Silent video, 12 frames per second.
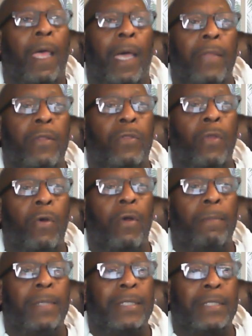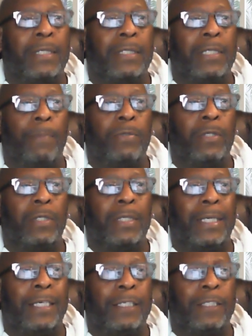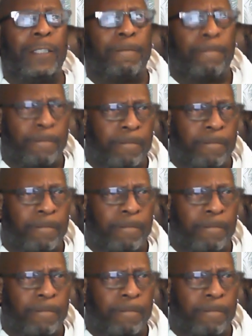And the third misconception is